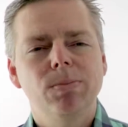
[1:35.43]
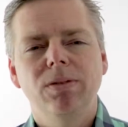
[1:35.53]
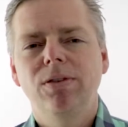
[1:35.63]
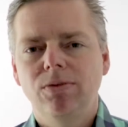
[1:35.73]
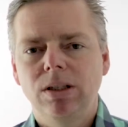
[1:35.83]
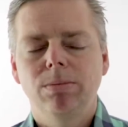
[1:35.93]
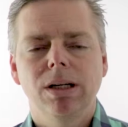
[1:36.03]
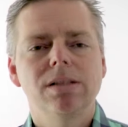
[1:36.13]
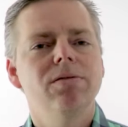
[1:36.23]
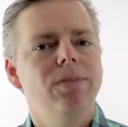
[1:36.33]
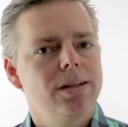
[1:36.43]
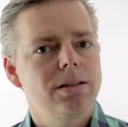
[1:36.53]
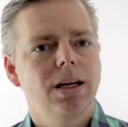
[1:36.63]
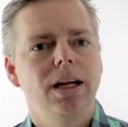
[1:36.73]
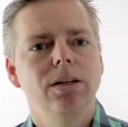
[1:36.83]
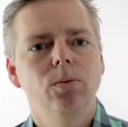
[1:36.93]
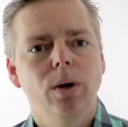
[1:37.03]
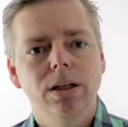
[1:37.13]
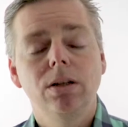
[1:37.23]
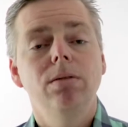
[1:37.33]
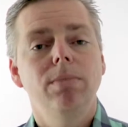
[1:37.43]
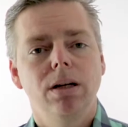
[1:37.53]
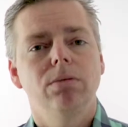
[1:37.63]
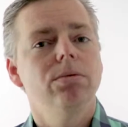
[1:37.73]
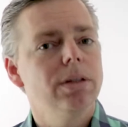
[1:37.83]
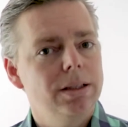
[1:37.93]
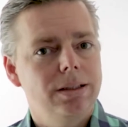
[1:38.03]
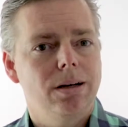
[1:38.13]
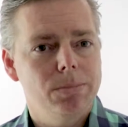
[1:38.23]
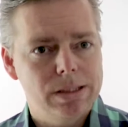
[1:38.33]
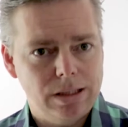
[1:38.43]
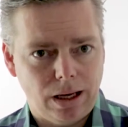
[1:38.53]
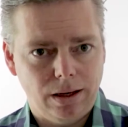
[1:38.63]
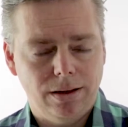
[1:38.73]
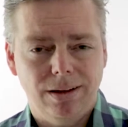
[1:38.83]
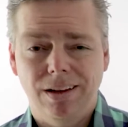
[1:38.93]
spend 15 minutes investigating whether you'd made a really dumb mistake